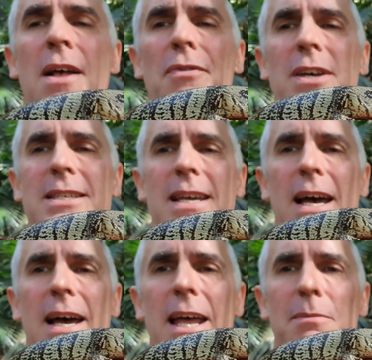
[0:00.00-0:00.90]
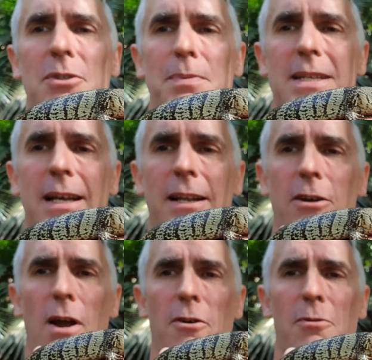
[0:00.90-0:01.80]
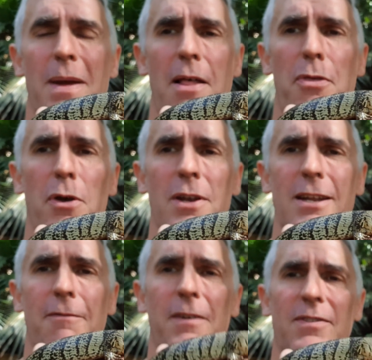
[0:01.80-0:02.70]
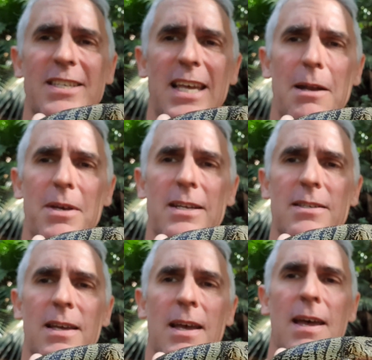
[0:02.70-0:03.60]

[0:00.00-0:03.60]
These animals particularly grow to about 30 to 50 centimeters.